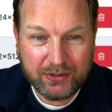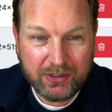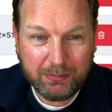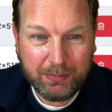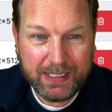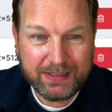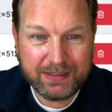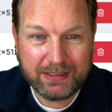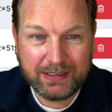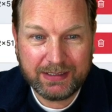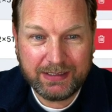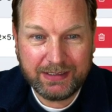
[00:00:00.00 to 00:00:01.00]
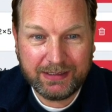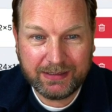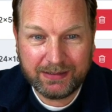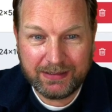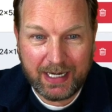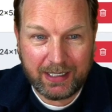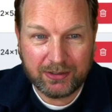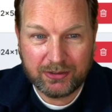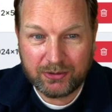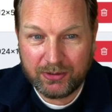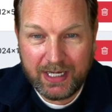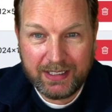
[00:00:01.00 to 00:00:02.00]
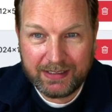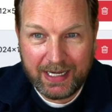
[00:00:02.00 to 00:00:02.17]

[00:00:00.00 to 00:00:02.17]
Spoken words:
you can basically create